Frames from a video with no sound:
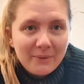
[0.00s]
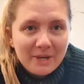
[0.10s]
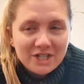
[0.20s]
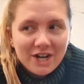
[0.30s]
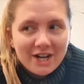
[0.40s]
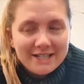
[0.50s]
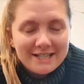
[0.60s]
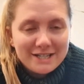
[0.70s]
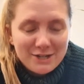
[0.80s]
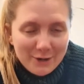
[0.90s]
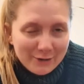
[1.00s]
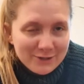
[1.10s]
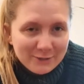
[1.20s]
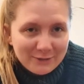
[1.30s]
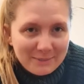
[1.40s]
which I did
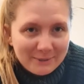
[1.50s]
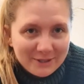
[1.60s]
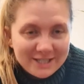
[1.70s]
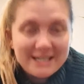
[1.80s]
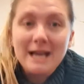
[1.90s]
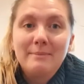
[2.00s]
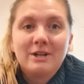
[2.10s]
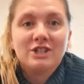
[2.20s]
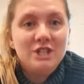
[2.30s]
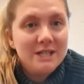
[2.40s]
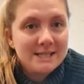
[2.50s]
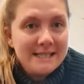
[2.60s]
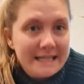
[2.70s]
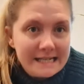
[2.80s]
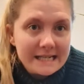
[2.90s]
not repot today because she doesn't
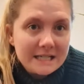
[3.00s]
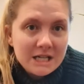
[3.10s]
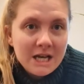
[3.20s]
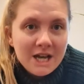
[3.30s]
need it.